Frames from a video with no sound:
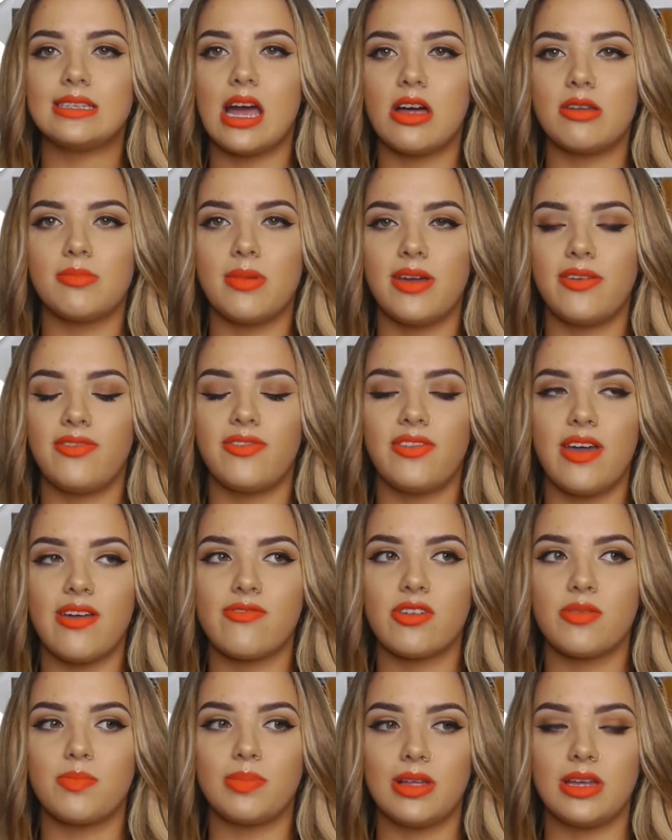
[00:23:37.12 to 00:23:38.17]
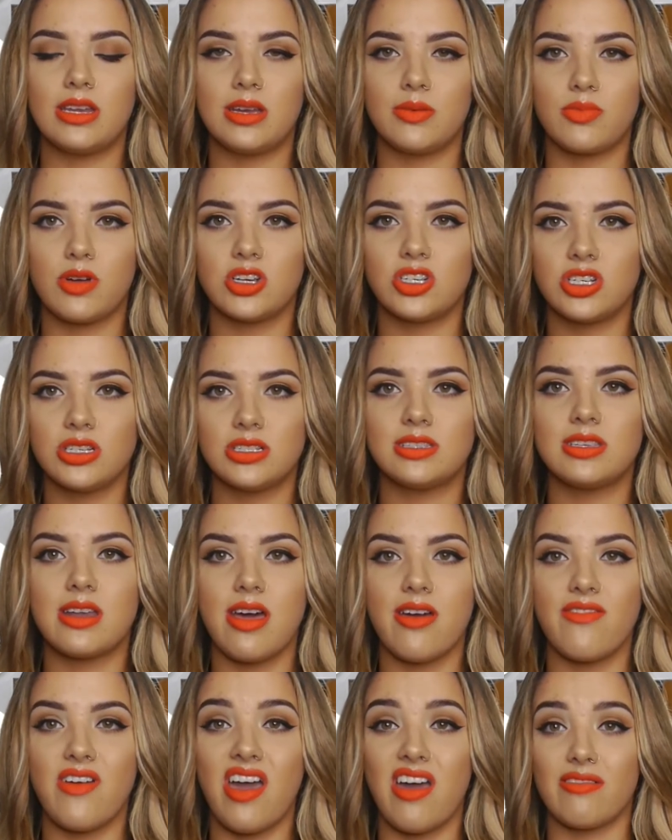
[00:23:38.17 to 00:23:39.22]
down, my favorite blending brushes that
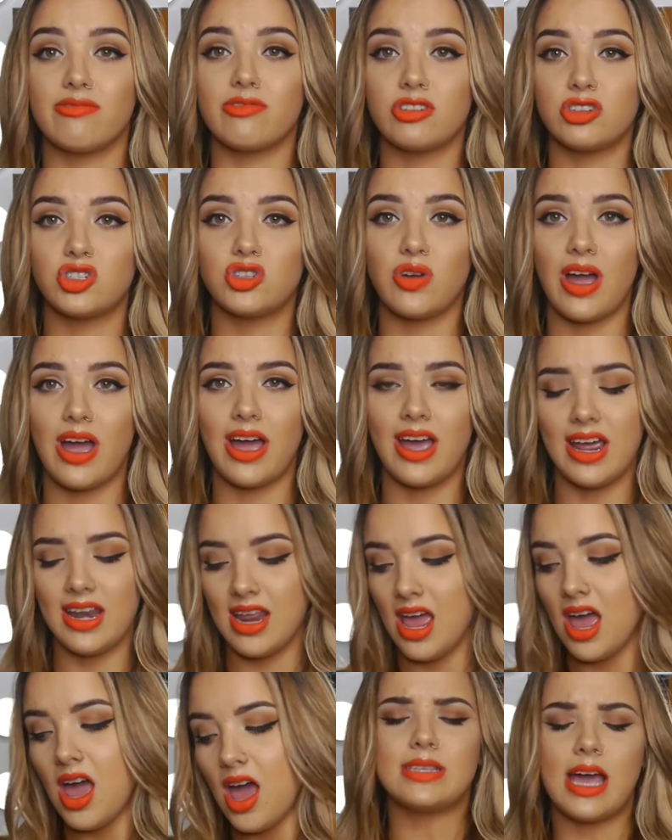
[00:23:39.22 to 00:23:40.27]
I've ever tried.